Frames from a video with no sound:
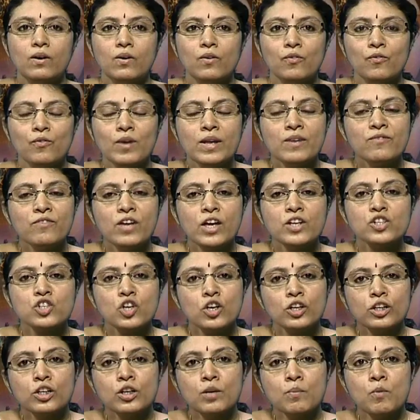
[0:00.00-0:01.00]
When we are
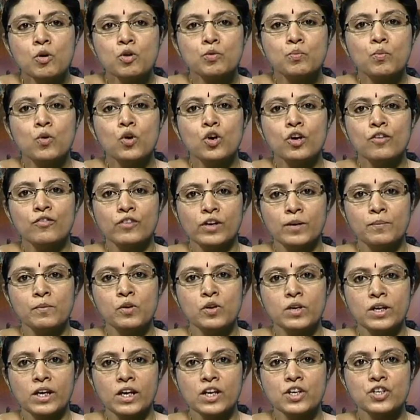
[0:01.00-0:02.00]
talking about mode of
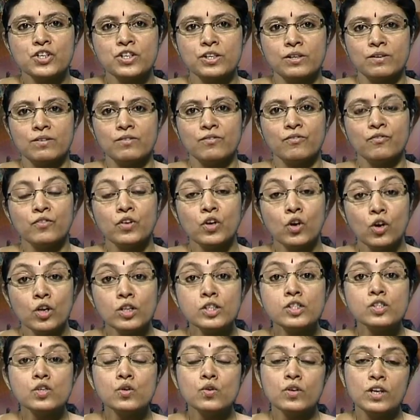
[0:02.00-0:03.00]
communication, we
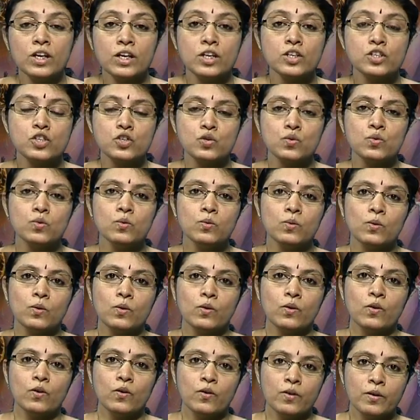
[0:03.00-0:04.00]
also need to
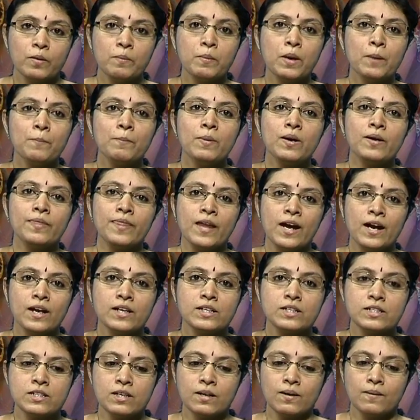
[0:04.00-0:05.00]
remember
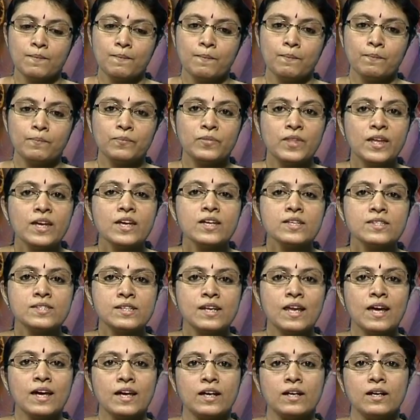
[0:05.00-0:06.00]
that things
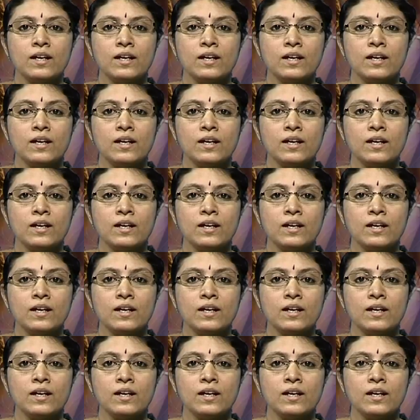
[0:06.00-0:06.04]
like